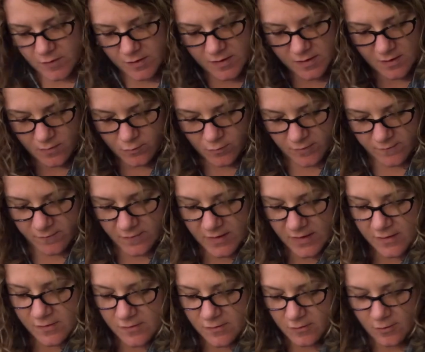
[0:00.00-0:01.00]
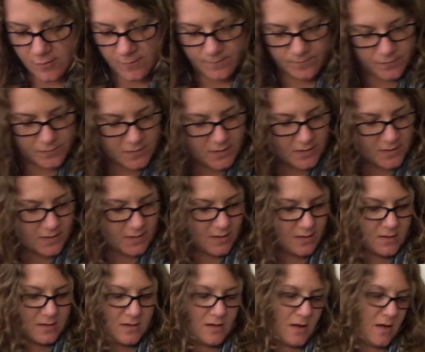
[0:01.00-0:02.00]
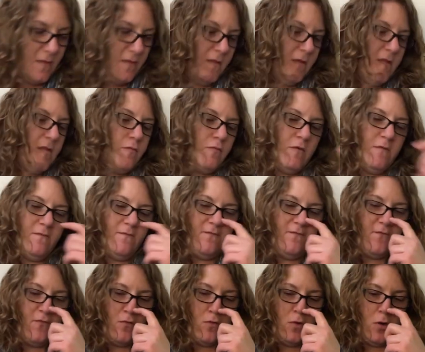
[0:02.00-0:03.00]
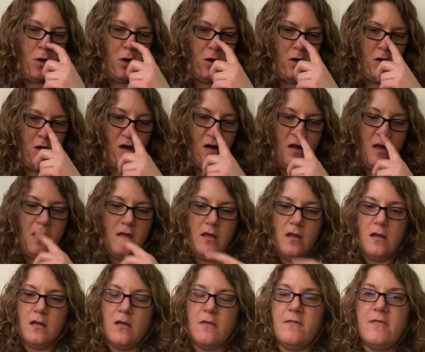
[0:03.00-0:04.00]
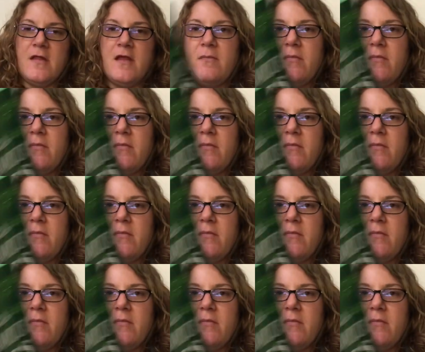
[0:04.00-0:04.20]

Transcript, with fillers: somewhere for Easter. And then I got this one for St.